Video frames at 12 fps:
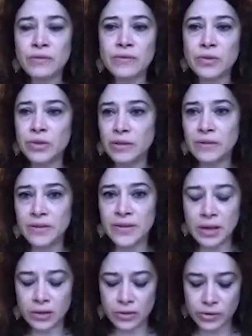for different
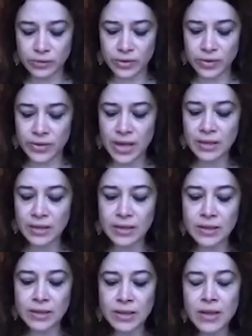sectors of
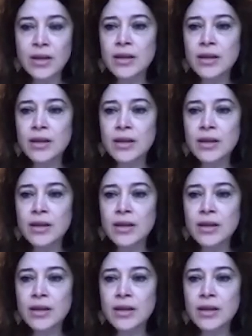society.